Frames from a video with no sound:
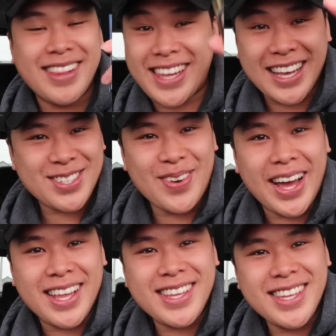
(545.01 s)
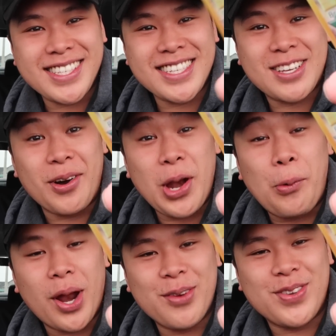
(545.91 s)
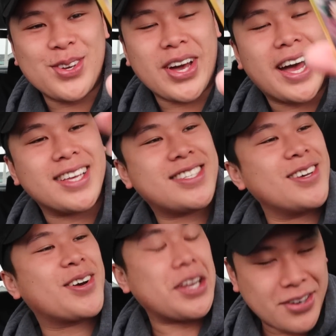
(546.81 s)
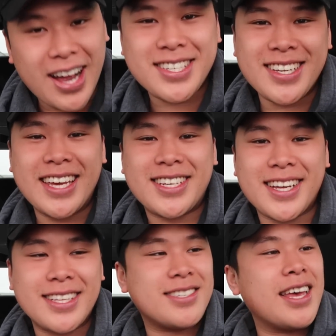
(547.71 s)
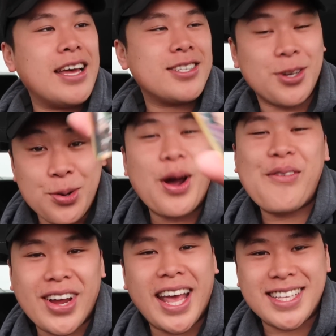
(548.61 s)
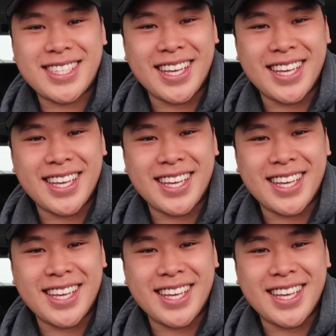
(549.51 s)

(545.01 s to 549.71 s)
and guess what? This is going to one of you guys. So congratulations to whoever gets